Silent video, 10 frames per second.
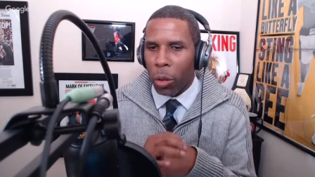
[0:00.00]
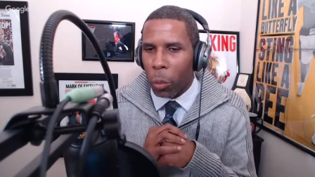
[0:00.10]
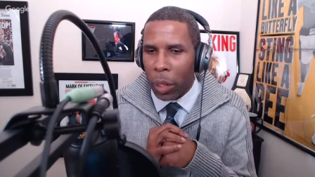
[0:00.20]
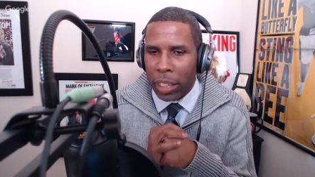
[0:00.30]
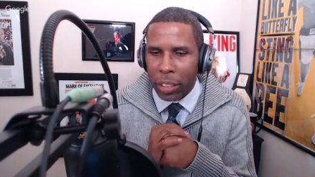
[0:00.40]

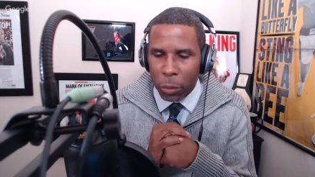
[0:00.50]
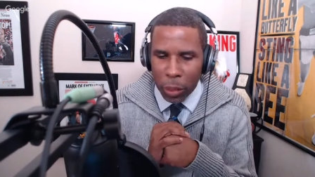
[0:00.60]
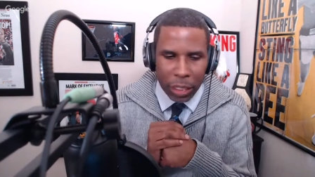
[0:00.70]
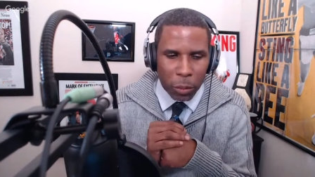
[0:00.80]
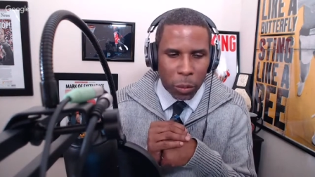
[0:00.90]
what
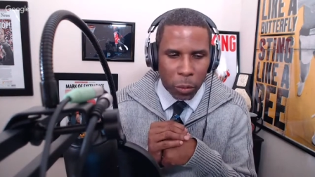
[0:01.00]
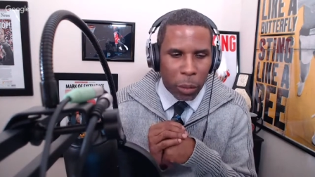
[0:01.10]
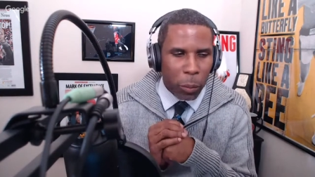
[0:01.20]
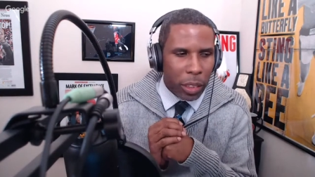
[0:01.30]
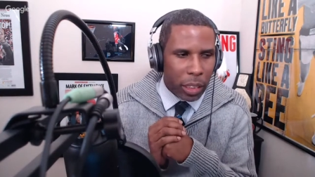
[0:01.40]

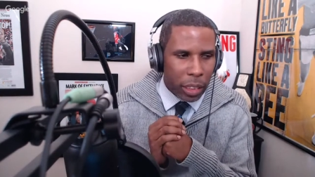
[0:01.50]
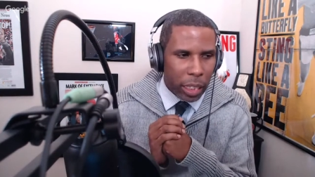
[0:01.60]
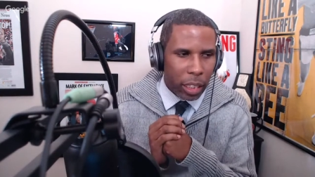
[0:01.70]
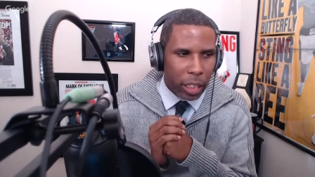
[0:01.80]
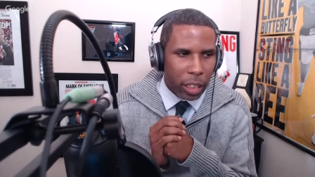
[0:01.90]
would it
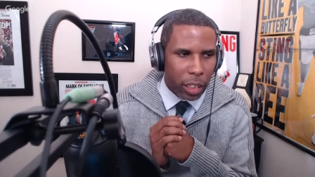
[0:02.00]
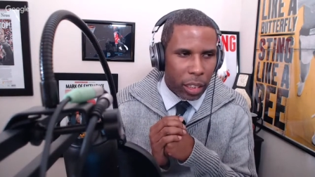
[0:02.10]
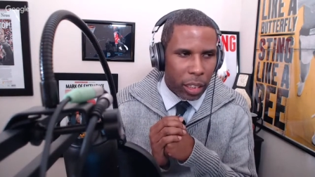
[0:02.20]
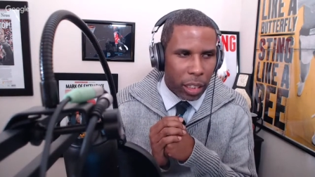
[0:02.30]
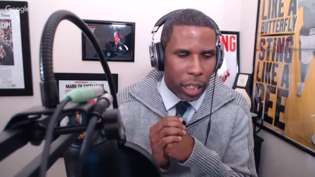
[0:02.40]
say
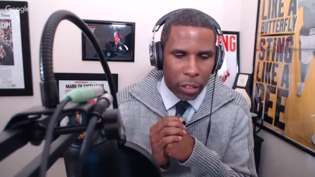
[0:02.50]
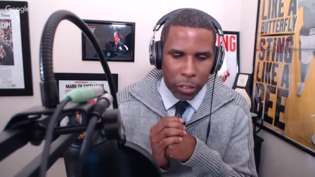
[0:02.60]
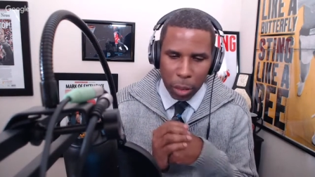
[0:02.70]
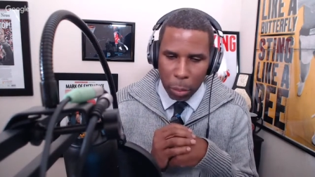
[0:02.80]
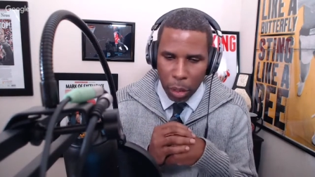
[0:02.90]
if
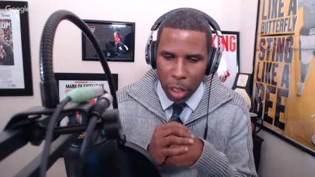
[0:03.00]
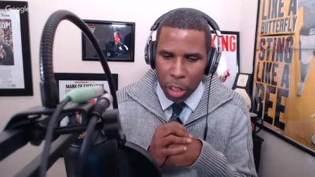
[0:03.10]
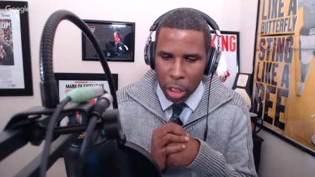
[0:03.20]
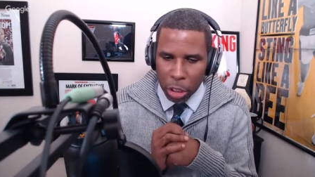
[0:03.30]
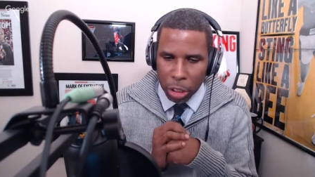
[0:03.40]

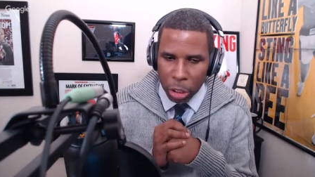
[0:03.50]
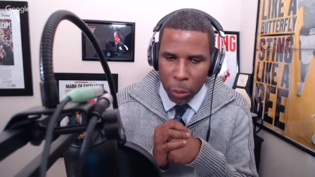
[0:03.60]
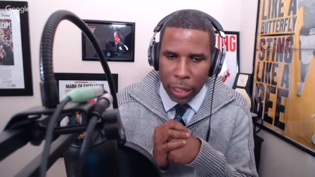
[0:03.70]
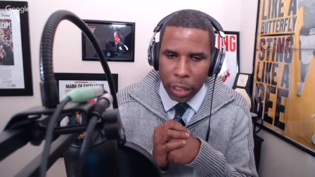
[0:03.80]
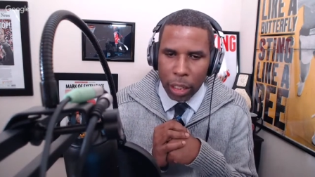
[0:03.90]
LeBron goes to
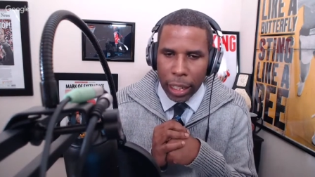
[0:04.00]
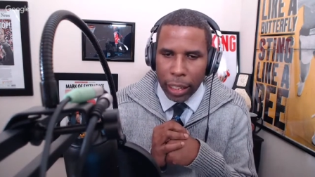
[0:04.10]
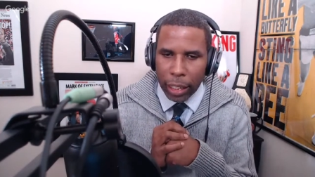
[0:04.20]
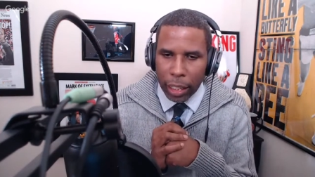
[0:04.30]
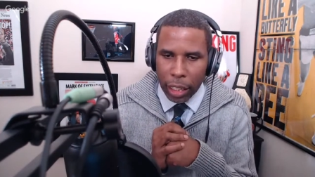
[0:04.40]

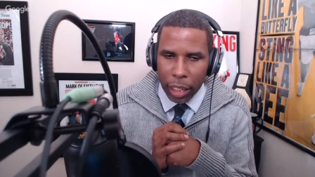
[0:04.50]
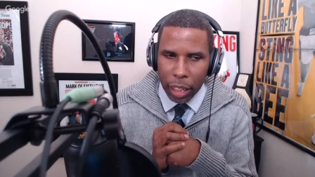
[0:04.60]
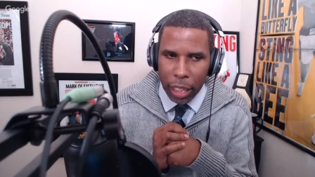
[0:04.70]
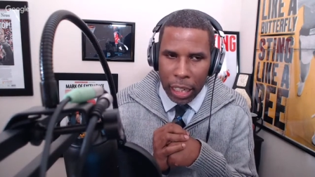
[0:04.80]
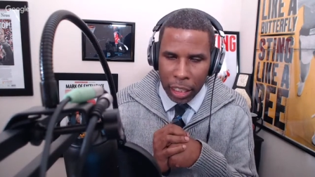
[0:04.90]
LA
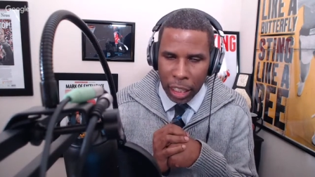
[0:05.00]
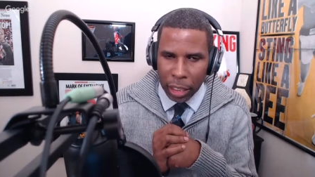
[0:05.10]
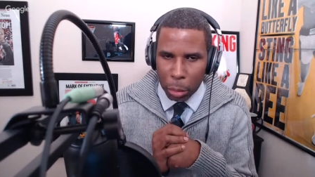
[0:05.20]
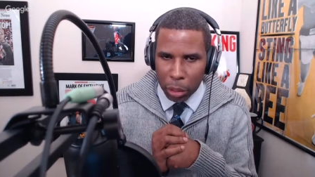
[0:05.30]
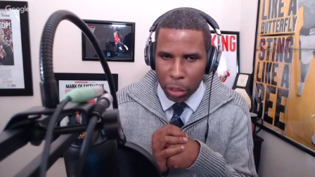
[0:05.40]
and
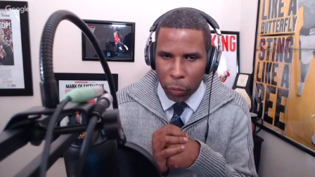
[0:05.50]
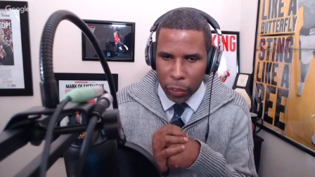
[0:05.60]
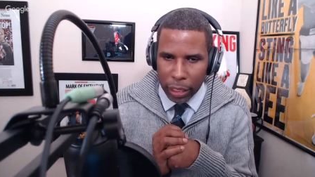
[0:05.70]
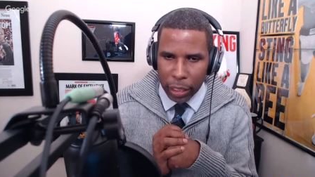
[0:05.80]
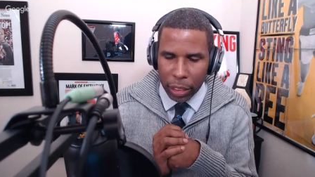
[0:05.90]
doesn't bring a
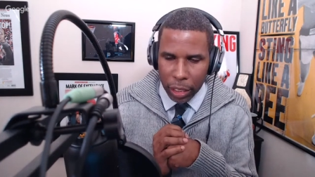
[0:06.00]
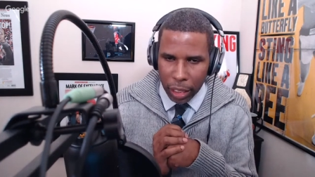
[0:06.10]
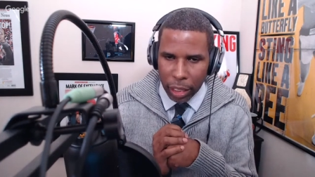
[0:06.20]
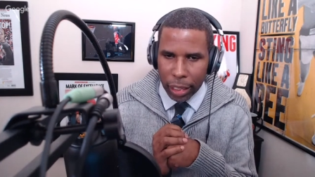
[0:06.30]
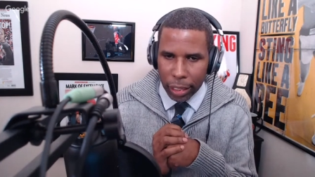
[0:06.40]
ring to
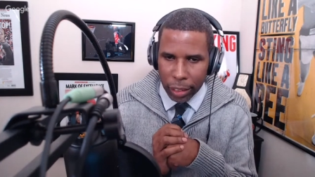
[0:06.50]
LA?